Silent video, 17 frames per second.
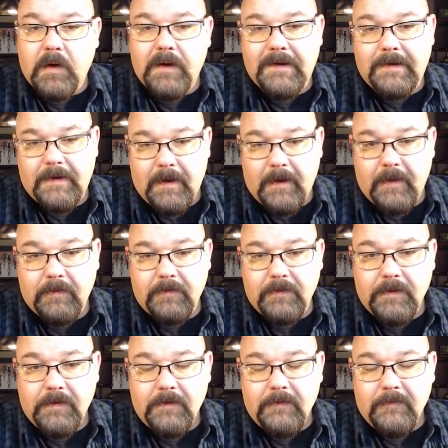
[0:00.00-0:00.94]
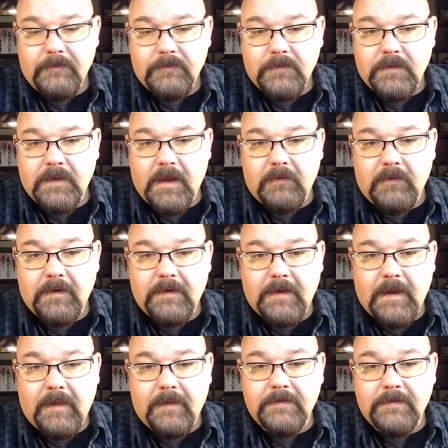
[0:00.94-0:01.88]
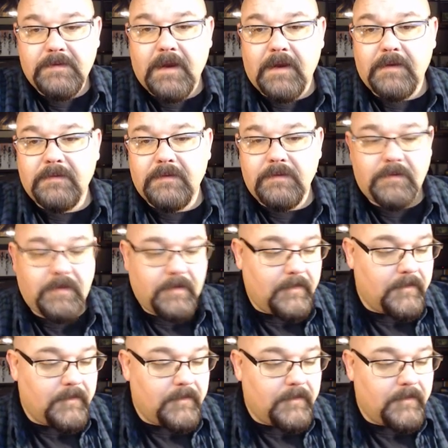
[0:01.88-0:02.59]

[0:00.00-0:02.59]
9th down in Dallas, Texas,